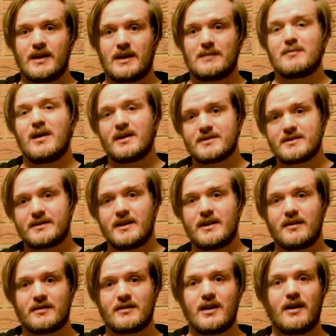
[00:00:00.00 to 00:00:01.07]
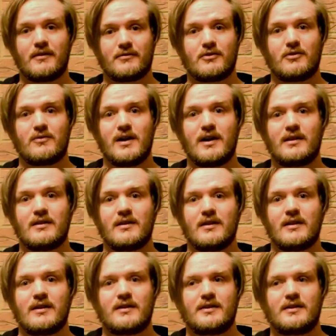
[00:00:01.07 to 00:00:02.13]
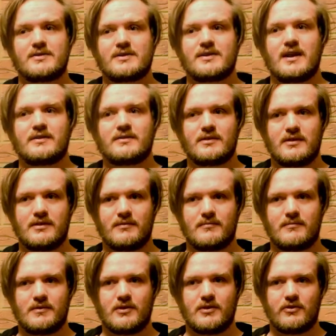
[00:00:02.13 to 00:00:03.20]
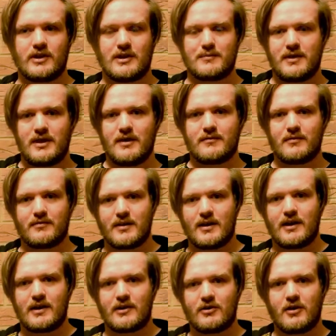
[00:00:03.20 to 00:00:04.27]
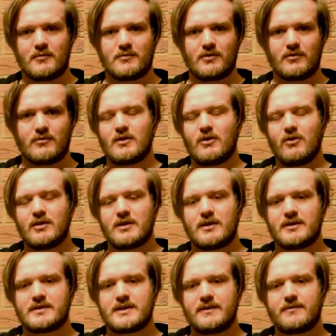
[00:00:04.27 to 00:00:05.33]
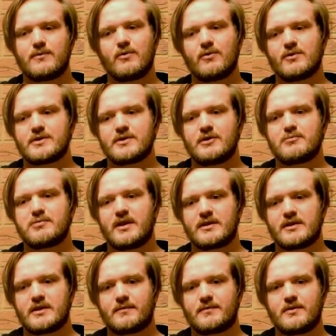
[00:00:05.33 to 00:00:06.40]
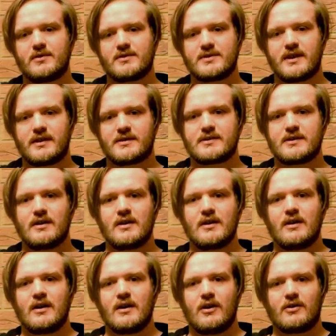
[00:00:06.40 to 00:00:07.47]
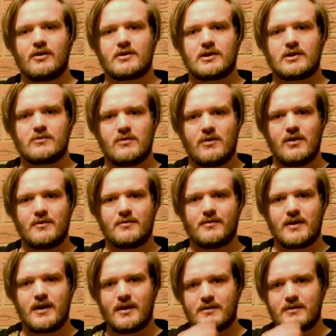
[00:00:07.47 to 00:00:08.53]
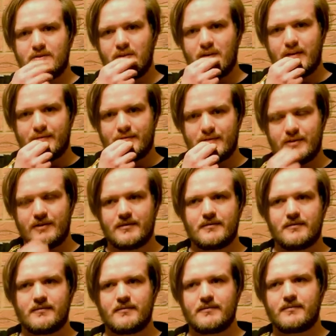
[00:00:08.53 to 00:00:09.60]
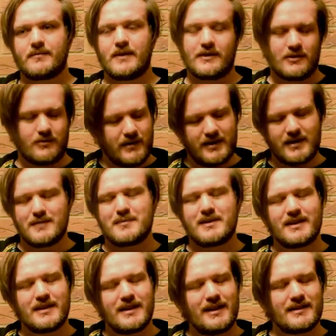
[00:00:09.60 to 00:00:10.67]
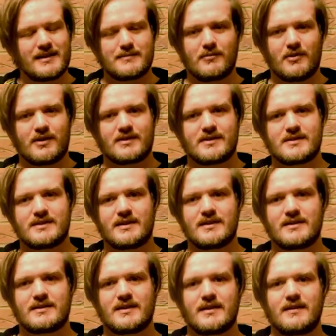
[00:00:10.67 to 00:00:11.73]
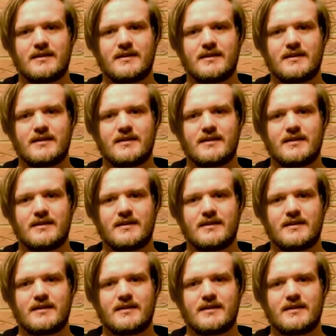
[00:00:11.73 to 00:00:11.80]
and I managed to get it after a while. You just had to learn the behavior of the helicopter. All the C4s that you planted in the fuel tanks are going to go off, and you have to fight your way to the main gate, as Markinson says.